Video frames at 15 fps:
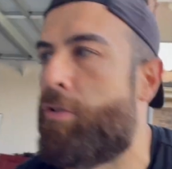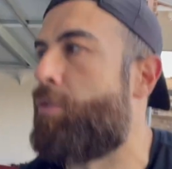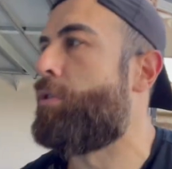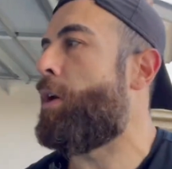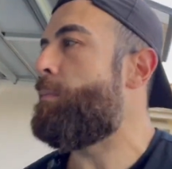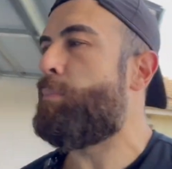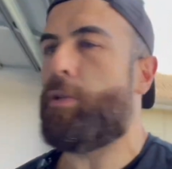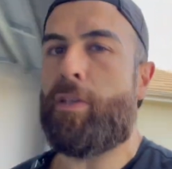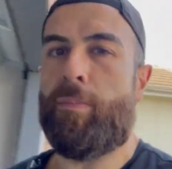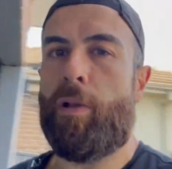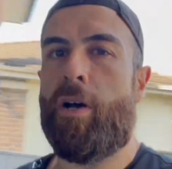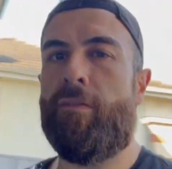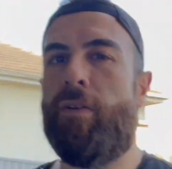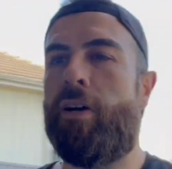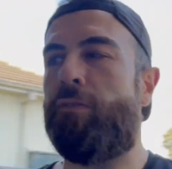don't put the
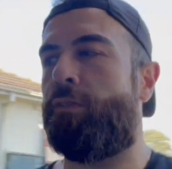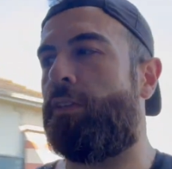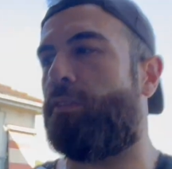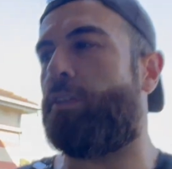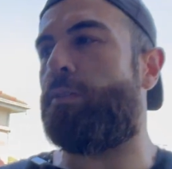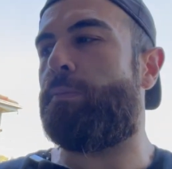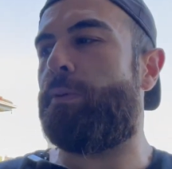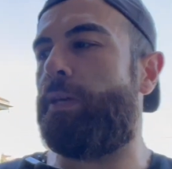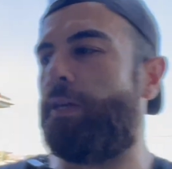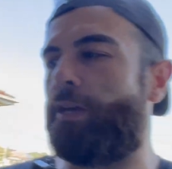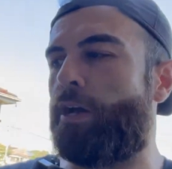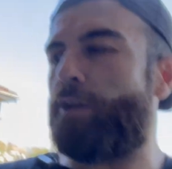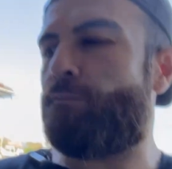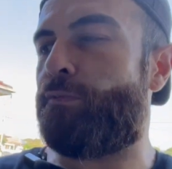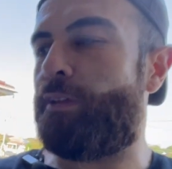blower valve, there's going to be
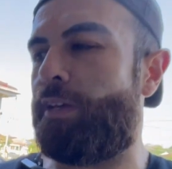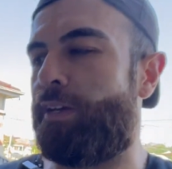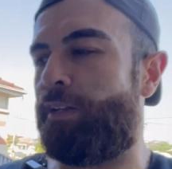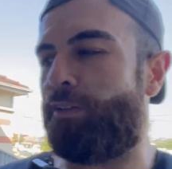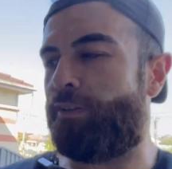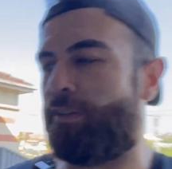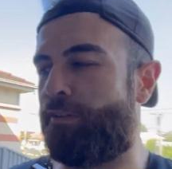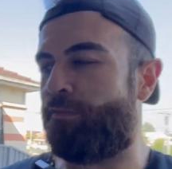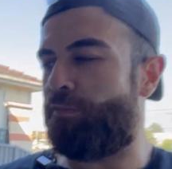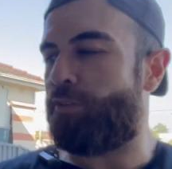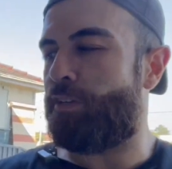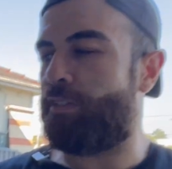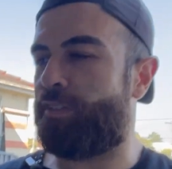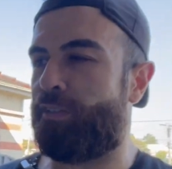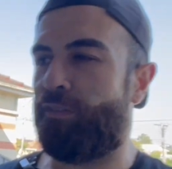hopefully a lot of
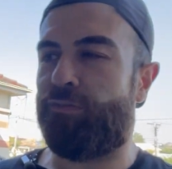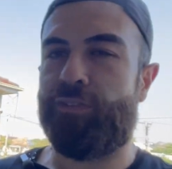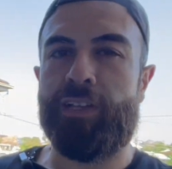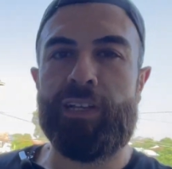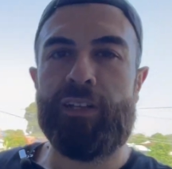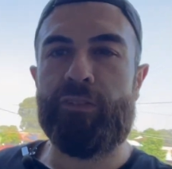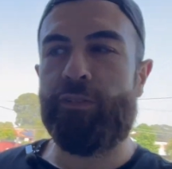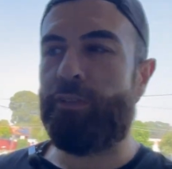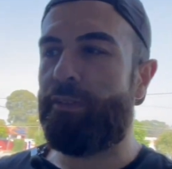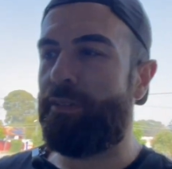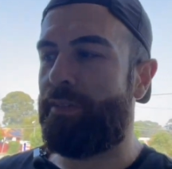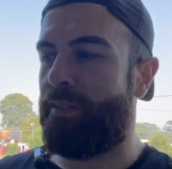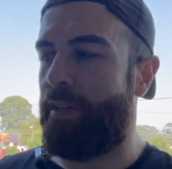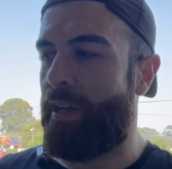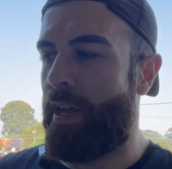nice flutter
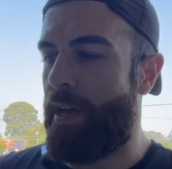noises,